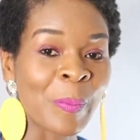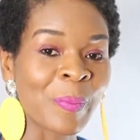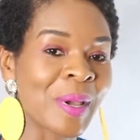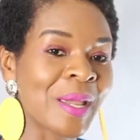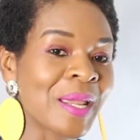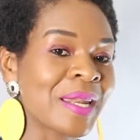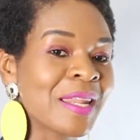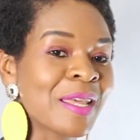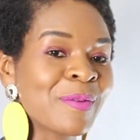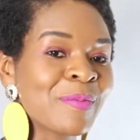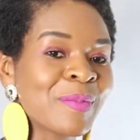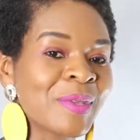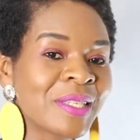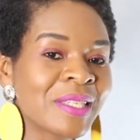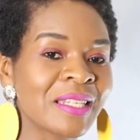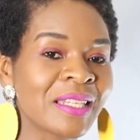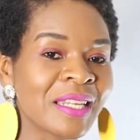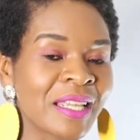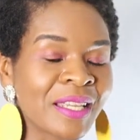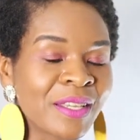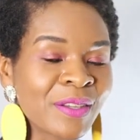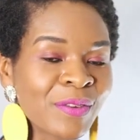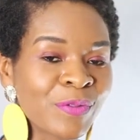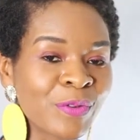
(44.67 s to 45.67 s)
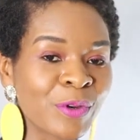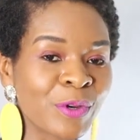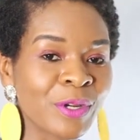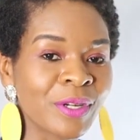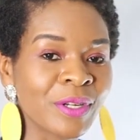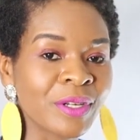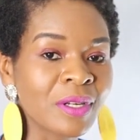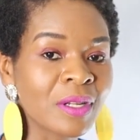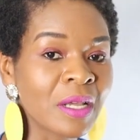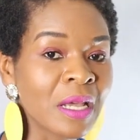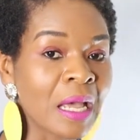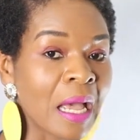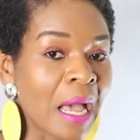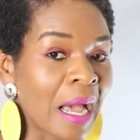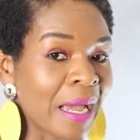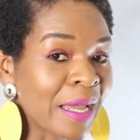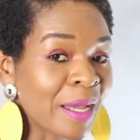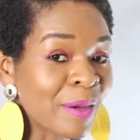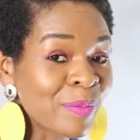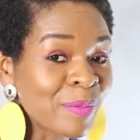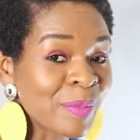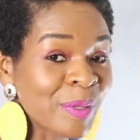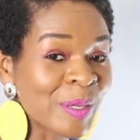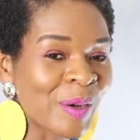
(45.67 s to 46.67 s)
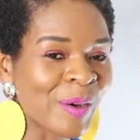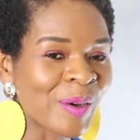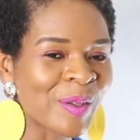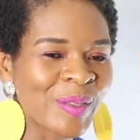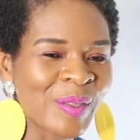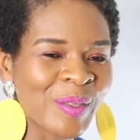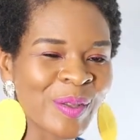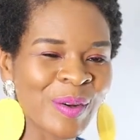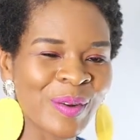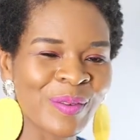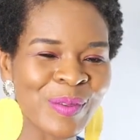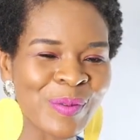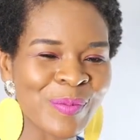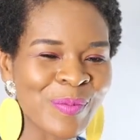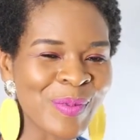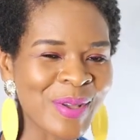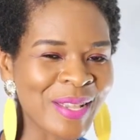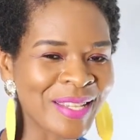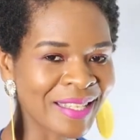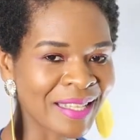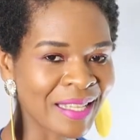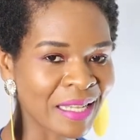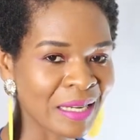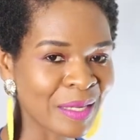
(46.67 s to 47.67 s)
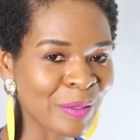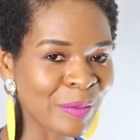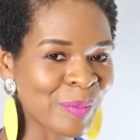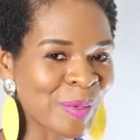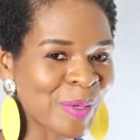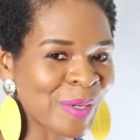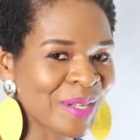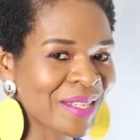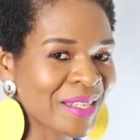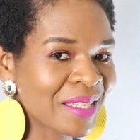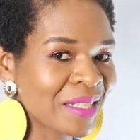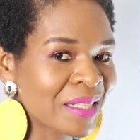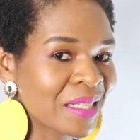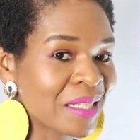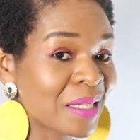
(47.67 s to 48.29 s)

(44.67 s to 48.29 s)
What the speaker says: My name is Nikki Bird. I am the author of the best-selling book,